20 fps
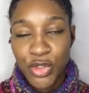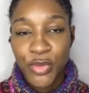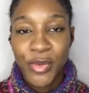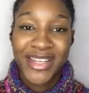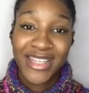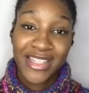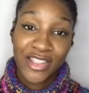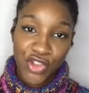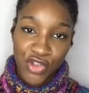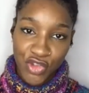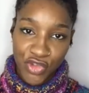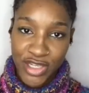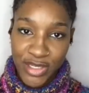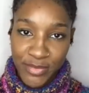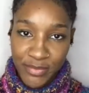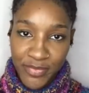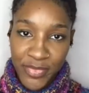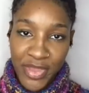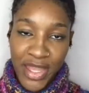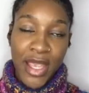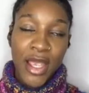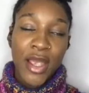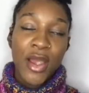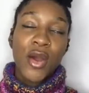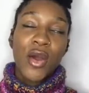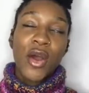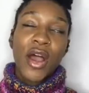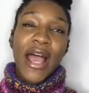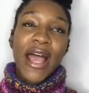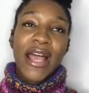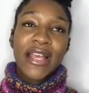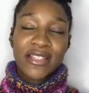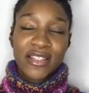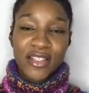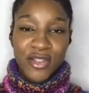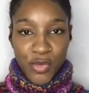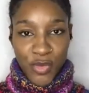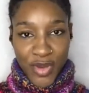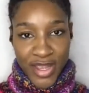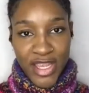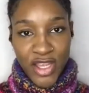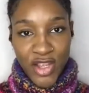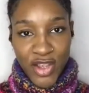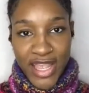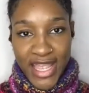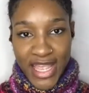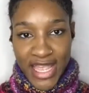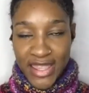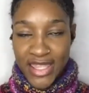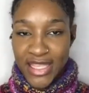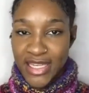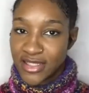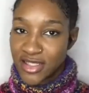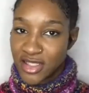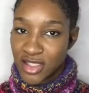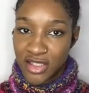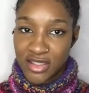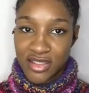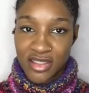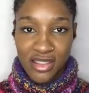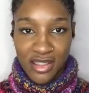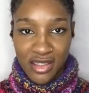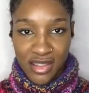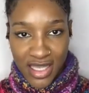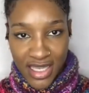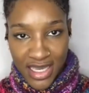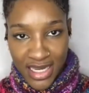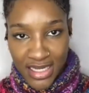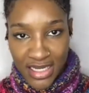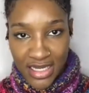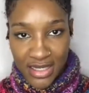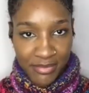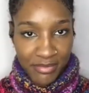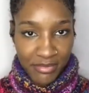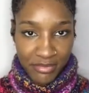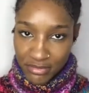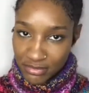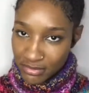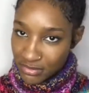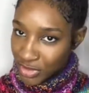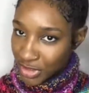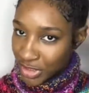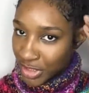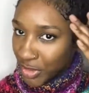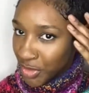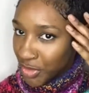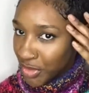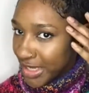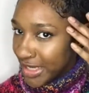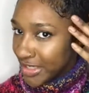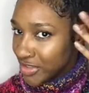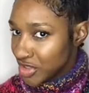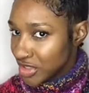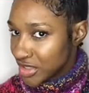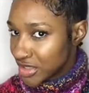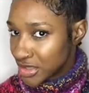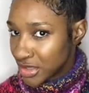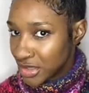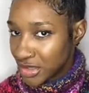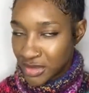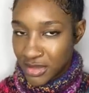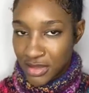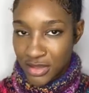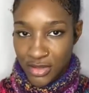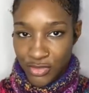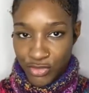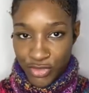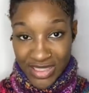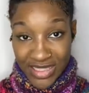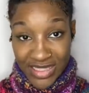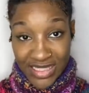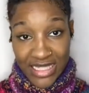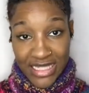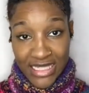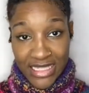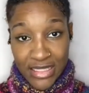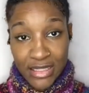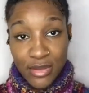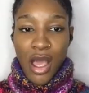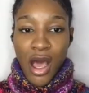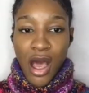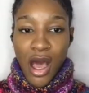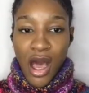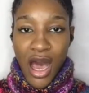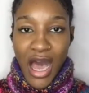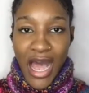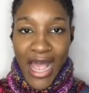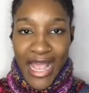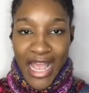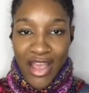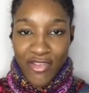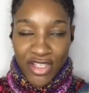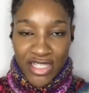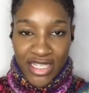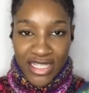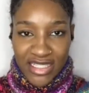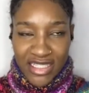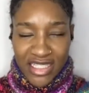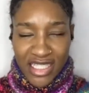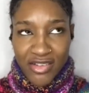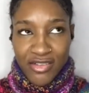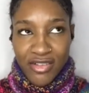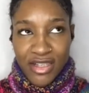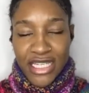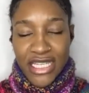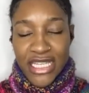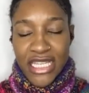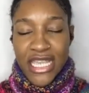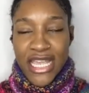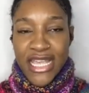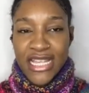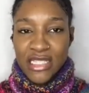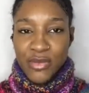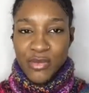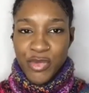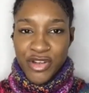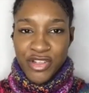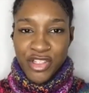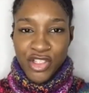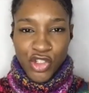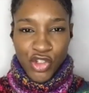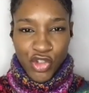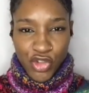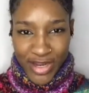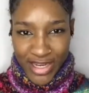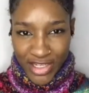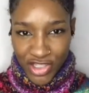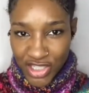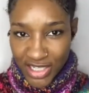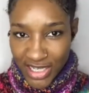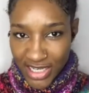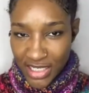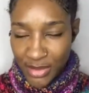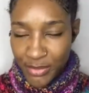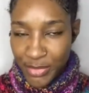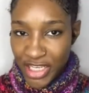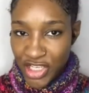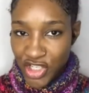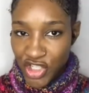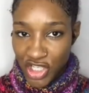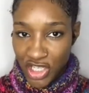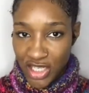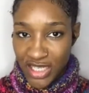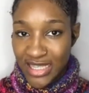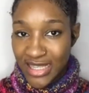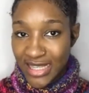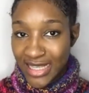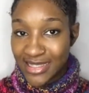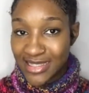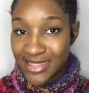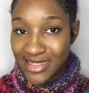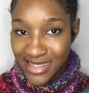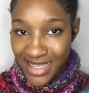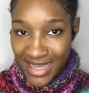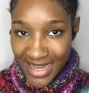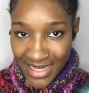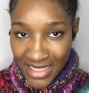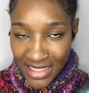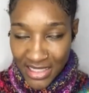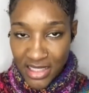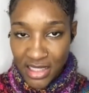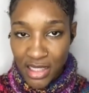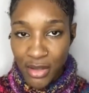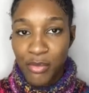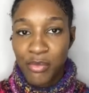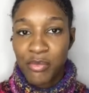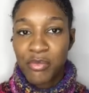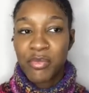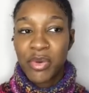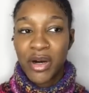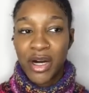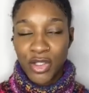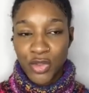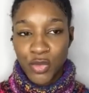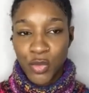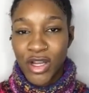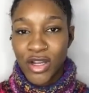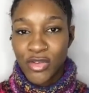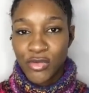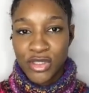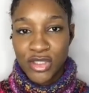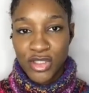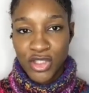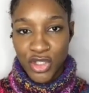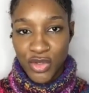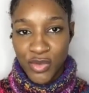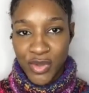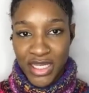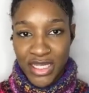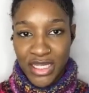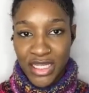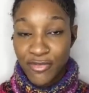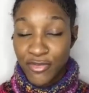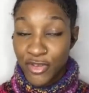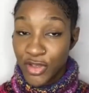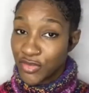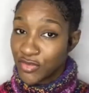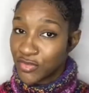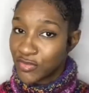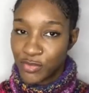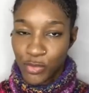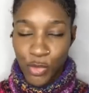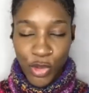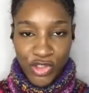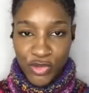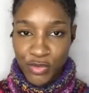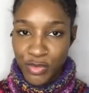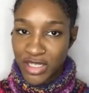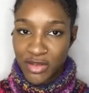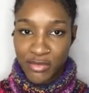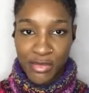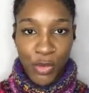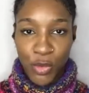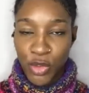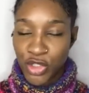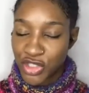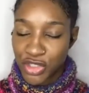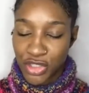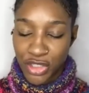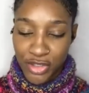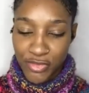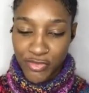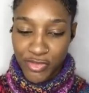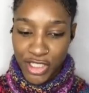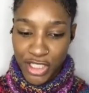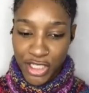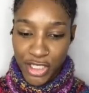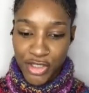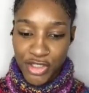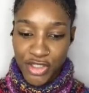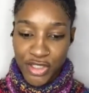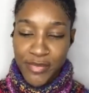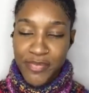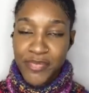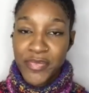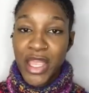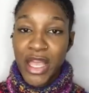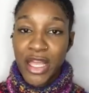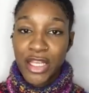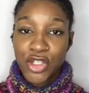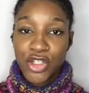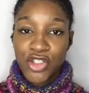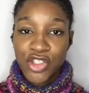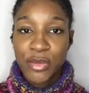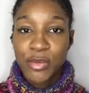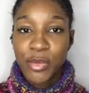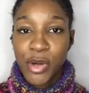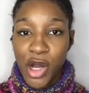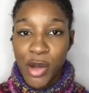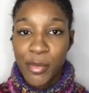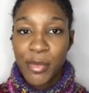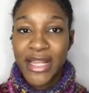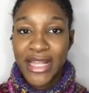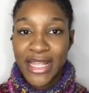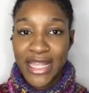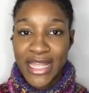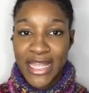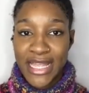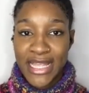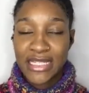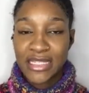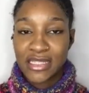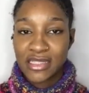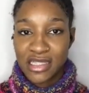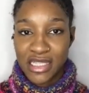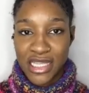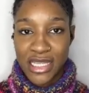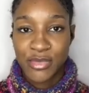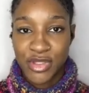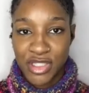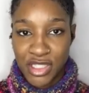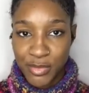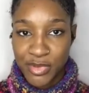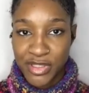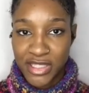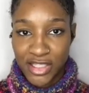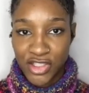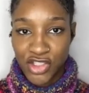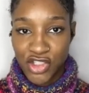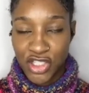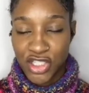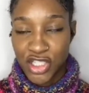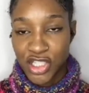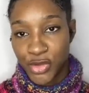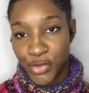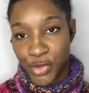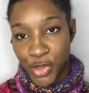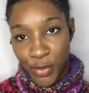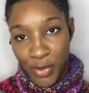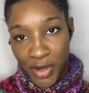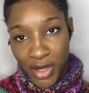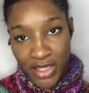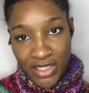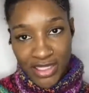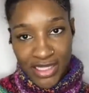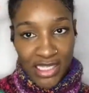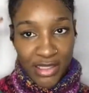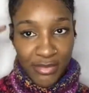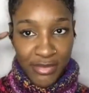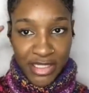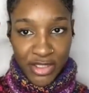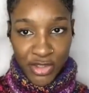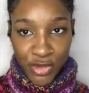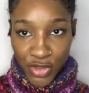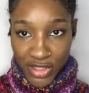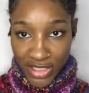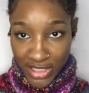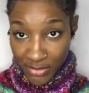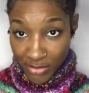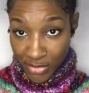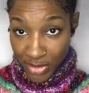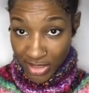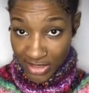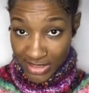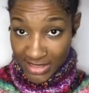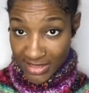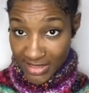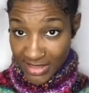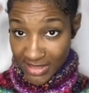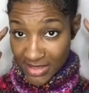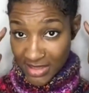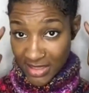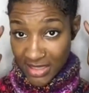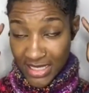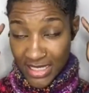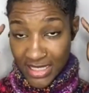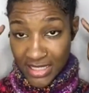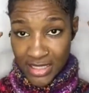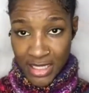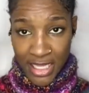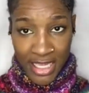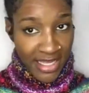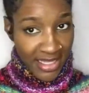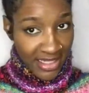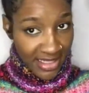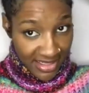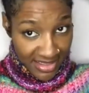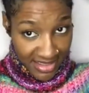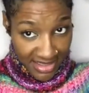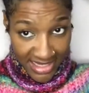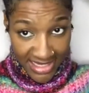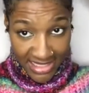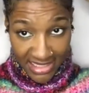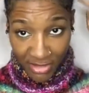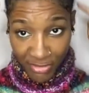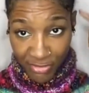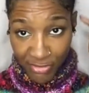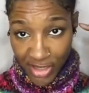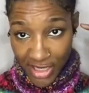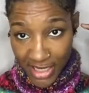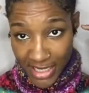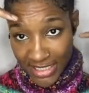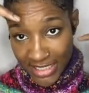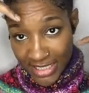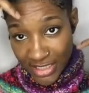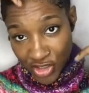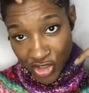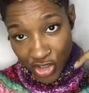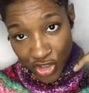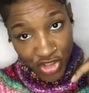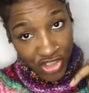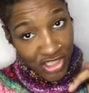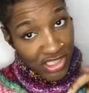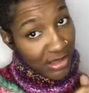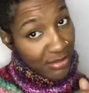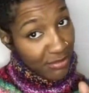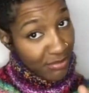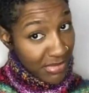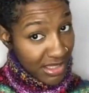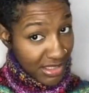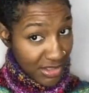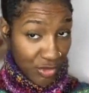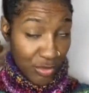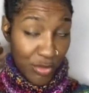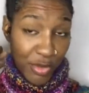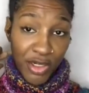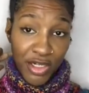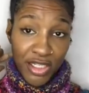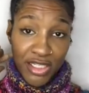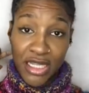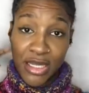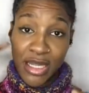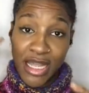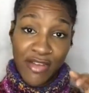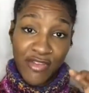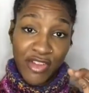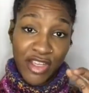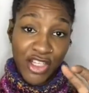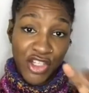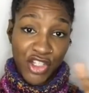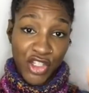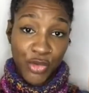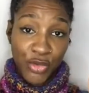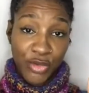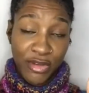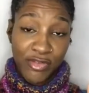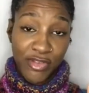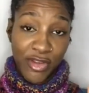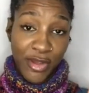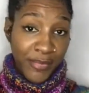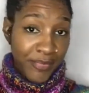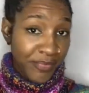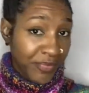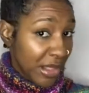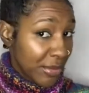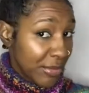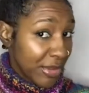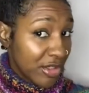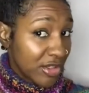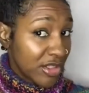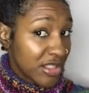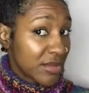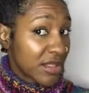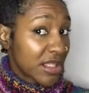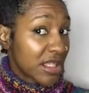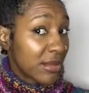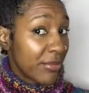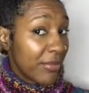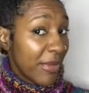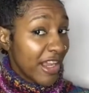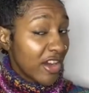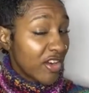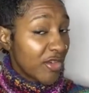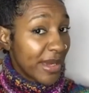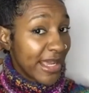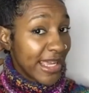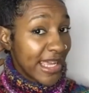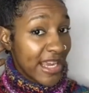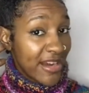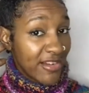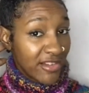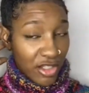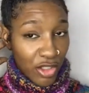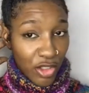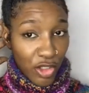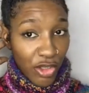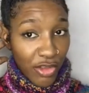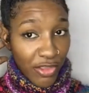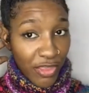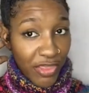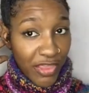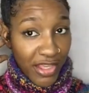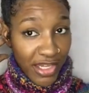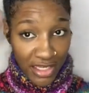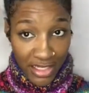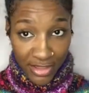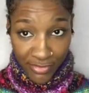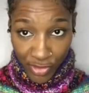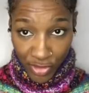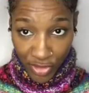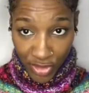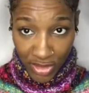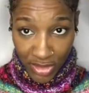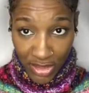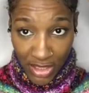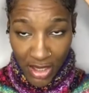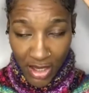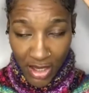to an extreme, as to where your hair then starts to thin and, you know, your edges start to recede. I haven't necessarily experienced traction alopecia in that sense, but what I was doing, if you've watched many of my wash and go videos, I usually part my hair in the same subsection. So I'll part down the middle and then part down the sides. The sides are fine, it's usually the middle part that I have an issue with because the back of my hair is a lot thinner. I've got